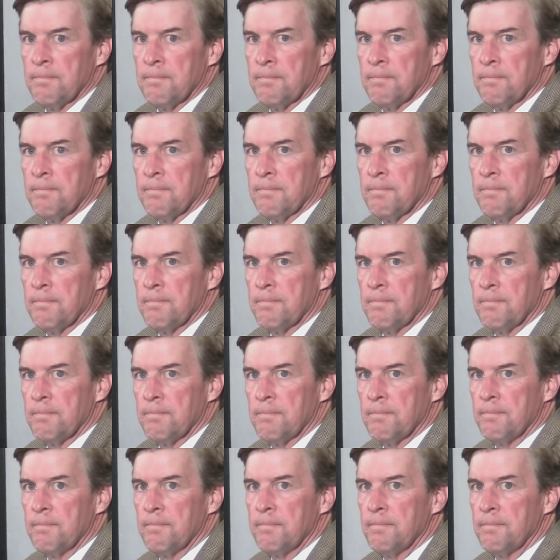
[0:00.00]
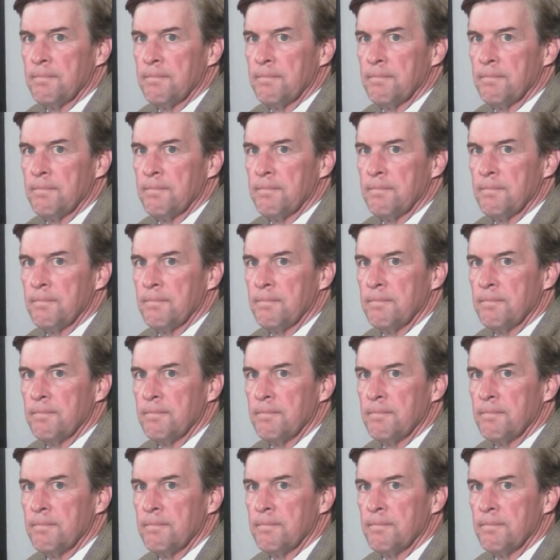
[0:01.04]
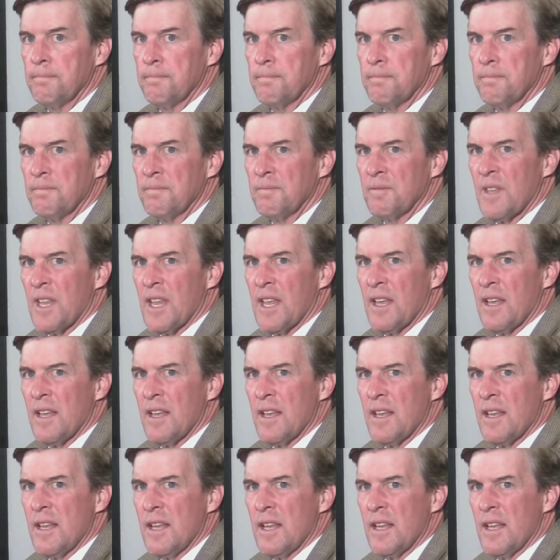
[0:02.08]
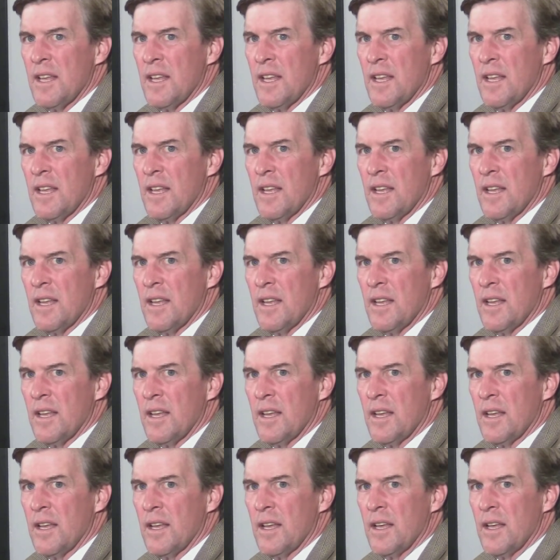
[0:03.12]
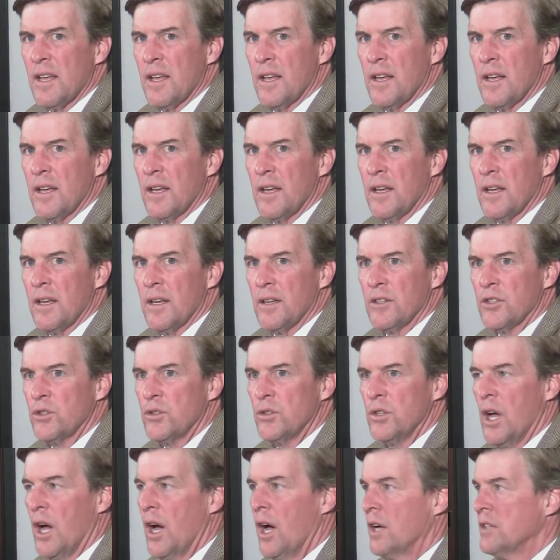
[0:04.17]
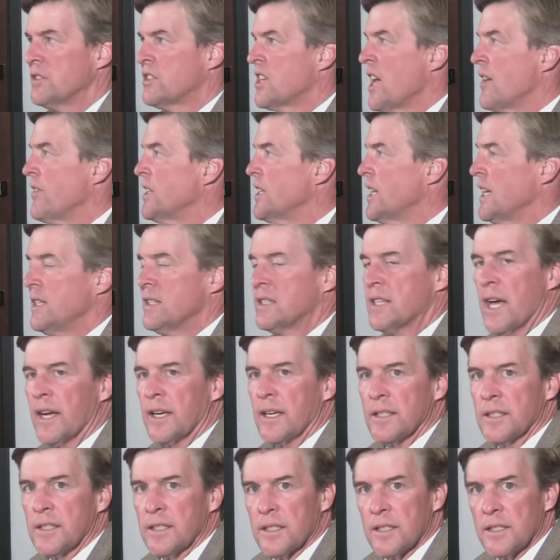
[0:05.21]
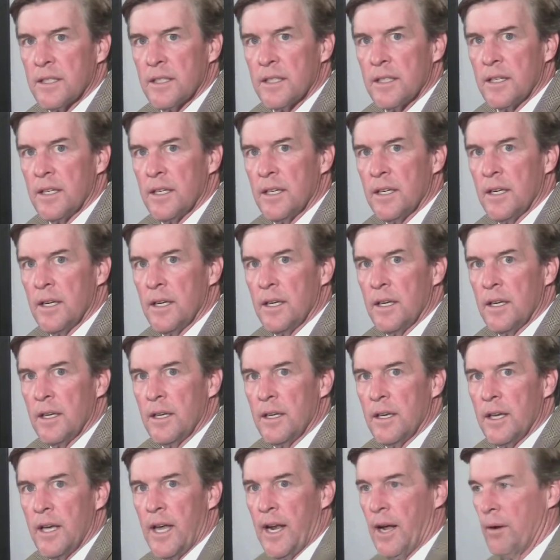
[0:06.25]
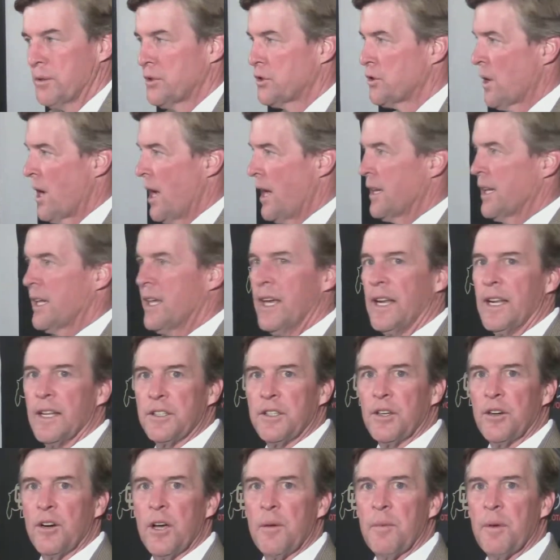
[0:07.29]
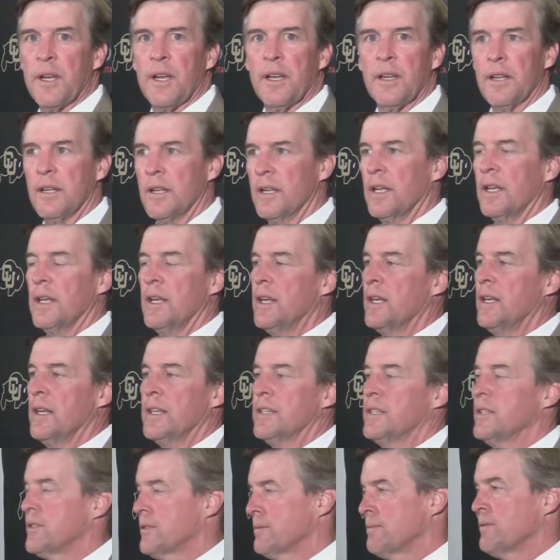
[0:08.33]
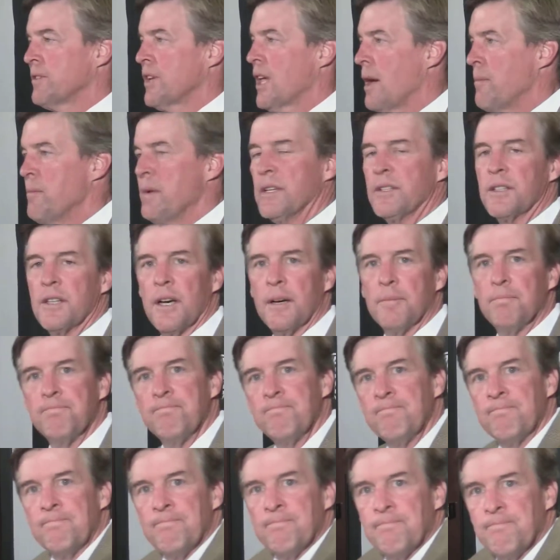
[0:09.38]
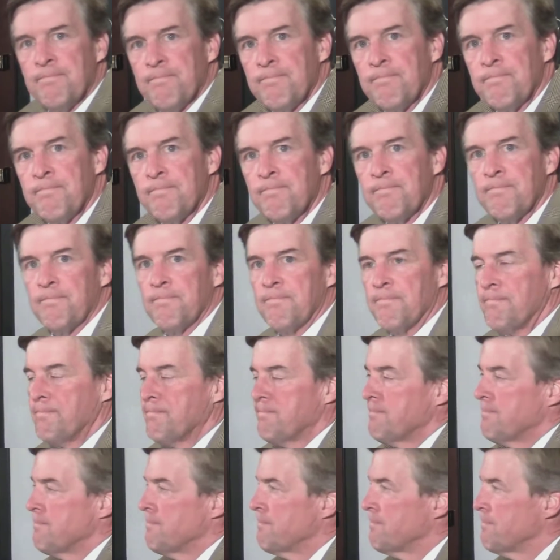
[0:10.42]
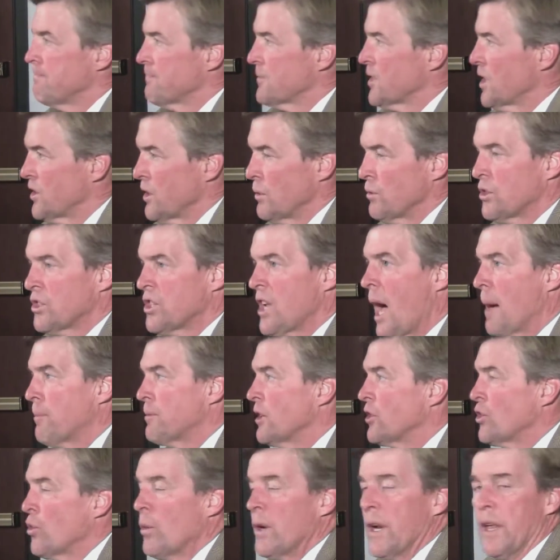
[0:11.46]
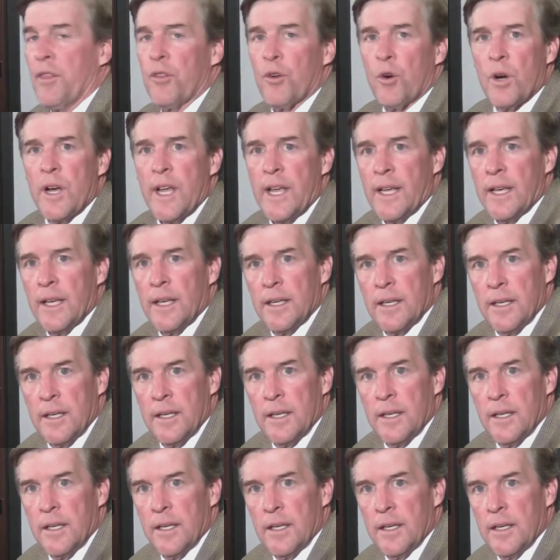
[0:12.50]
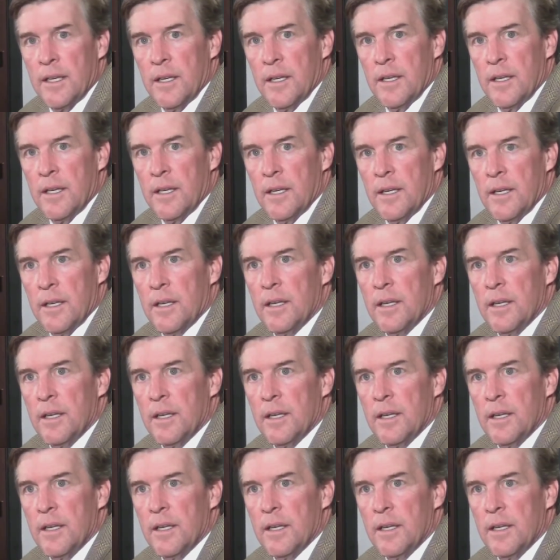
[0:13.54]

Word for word: Mike, uh, how much time was left in the half when you noticed the clock was still running? Uh, 17 seconds. 17 seconds. And I was trying to get it to him, and it just got messed up. Because it was stopped at 23. Right.